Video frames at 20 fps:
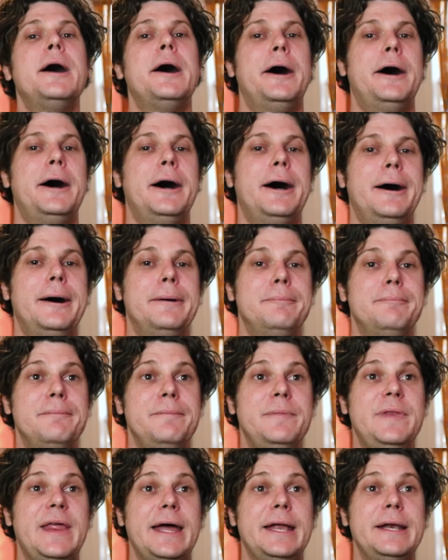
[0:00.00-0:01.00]

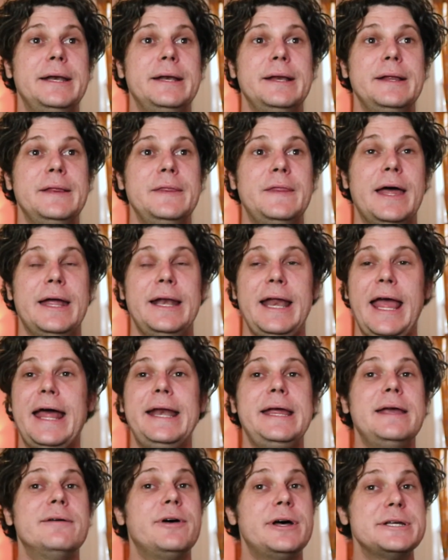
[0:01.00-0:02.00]
than
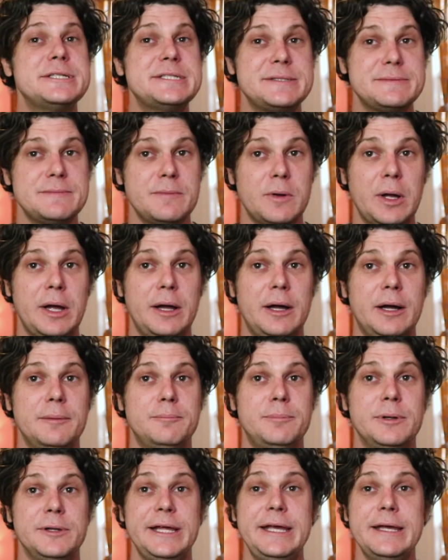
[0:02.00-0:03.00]
any of us
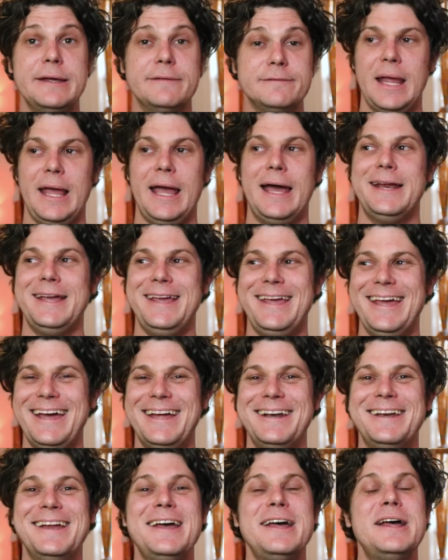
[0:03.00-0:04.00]
believe. And
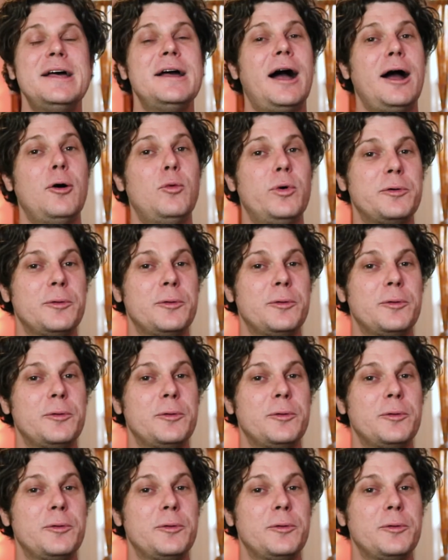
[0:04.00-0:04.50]
again, I want to